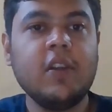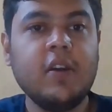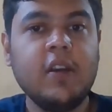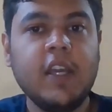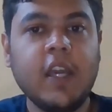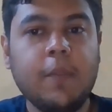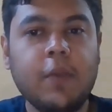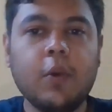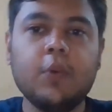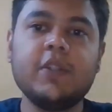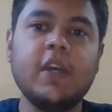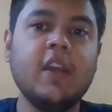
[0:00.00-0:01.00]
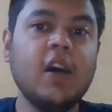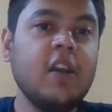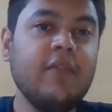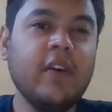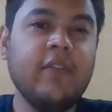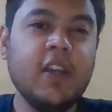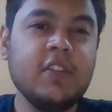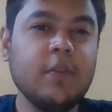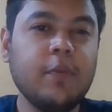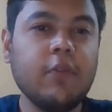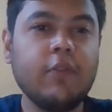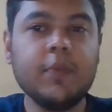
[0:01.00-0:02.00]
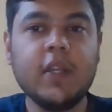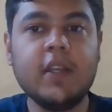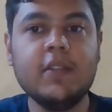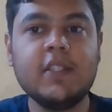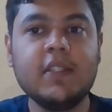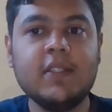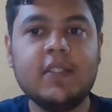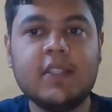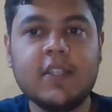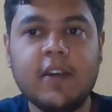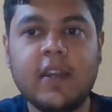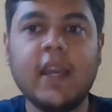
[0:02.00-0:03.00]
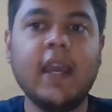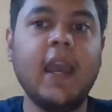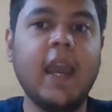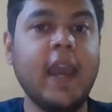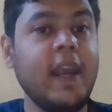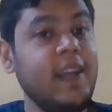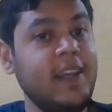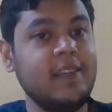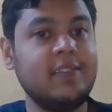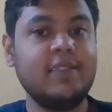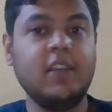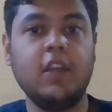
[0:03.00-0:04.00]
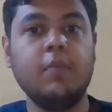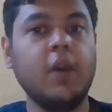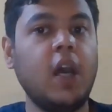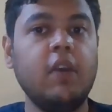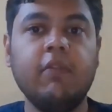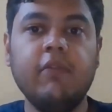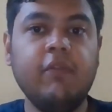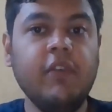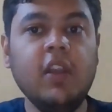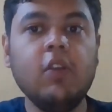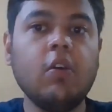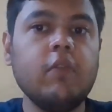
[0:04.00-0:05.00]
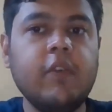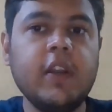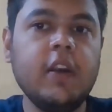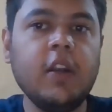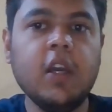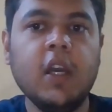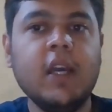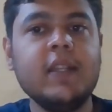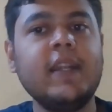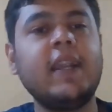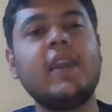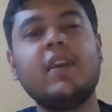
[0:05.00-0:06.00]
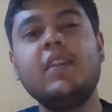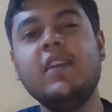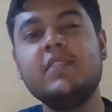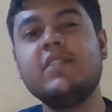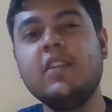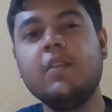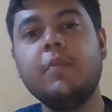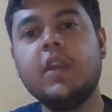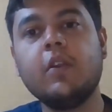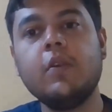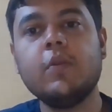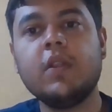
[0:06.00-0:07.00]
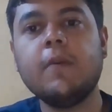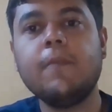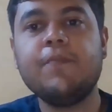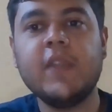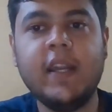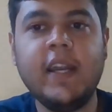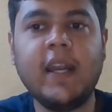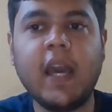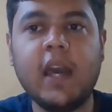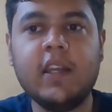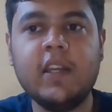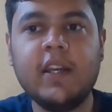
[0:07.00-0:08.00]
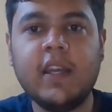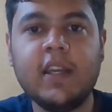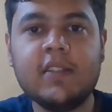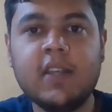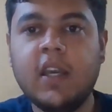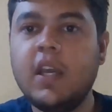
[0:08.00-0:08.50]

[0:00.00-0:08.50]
learning approach and unwavering support from the Ranjan sir and his team, I feel confident that I can easily make it to the data analytics.